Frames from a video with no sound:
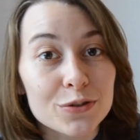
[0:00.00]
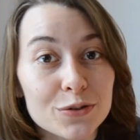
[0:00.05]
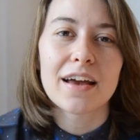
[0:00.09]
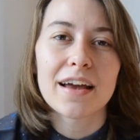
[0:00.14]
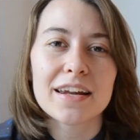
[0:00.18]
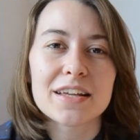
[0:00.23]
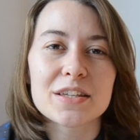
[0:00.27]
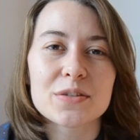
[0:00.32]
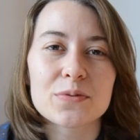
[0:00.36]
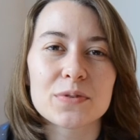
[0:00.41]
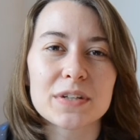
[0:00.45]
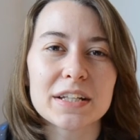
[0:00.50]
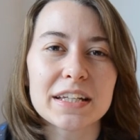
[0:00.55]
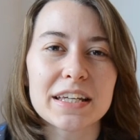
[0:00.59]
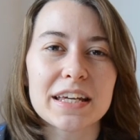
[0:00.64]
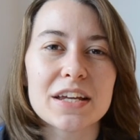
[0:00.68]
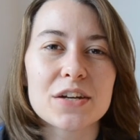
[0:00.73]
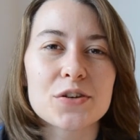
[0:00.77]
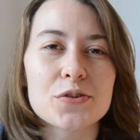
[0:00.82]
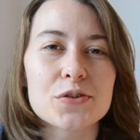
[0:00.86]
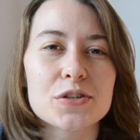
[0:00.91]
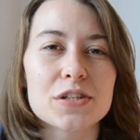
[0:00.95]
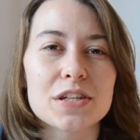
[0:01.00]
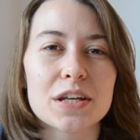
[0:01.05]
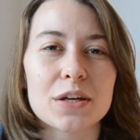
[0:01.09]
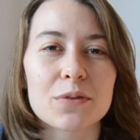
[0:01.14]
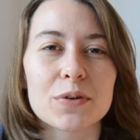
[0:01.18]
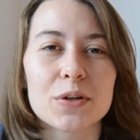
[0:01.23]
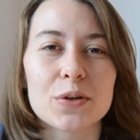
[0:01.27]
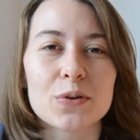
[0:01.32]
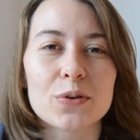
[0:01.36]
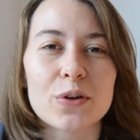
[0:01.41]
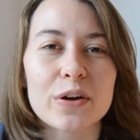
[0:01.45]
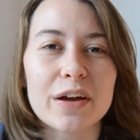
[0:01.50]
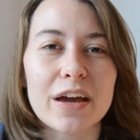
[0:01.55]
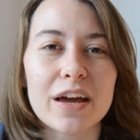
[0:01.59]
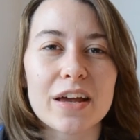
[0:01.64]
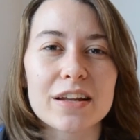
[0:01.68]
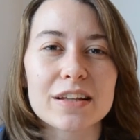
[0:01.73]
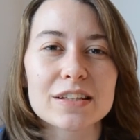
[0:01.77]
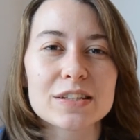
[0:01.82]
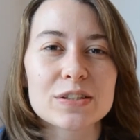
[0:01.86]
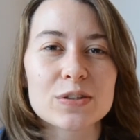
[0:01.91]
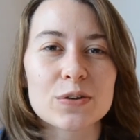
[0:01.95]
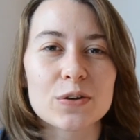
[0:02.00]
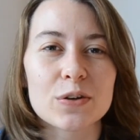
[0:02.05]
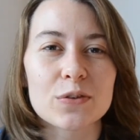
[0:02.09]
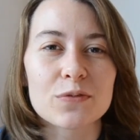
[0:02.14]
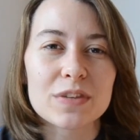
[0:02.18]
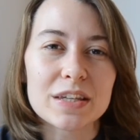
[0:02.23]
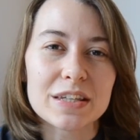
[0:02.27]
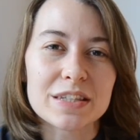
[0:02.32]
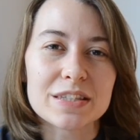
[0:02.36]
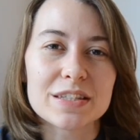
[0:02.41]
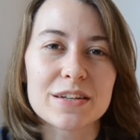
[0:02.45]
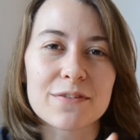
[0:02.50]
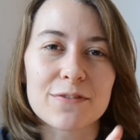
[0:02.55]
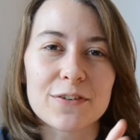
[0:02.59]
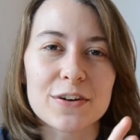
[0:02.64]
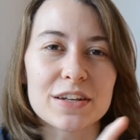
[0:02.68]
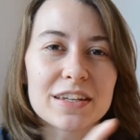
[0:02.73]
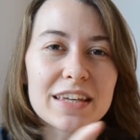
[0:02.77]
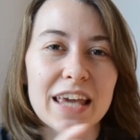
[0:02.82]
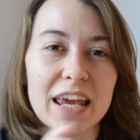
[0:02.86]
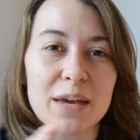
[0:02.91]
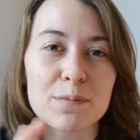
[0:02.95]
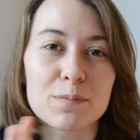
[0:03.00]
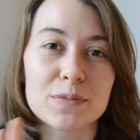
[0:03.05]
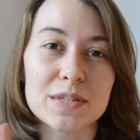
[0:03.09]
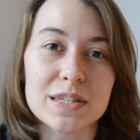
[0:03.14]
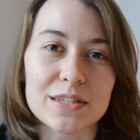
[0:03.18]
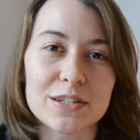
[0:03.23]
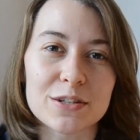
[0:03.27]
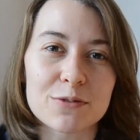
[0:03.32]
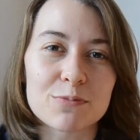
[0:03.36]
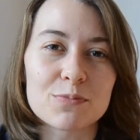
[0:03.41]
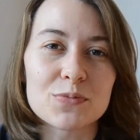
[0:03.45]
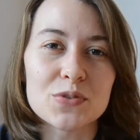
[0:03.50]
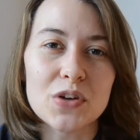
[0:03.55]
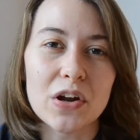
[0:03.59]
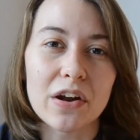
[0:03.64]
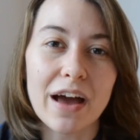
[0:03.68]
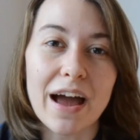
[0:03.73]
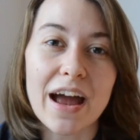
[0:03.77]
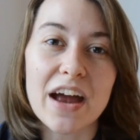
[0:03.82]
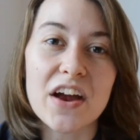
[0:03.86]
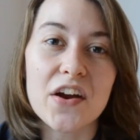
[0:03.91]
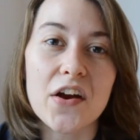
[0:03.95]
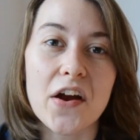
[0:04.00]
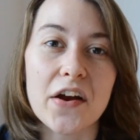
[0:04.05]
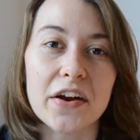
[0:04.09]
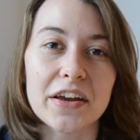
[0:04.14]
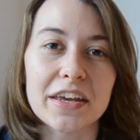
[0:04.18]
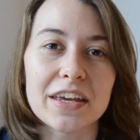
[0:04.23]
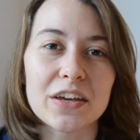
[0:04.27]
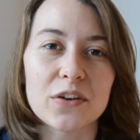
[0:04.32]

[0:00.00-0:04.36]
And it's really interesting when you look at sort of these different game systems on a hierarchy.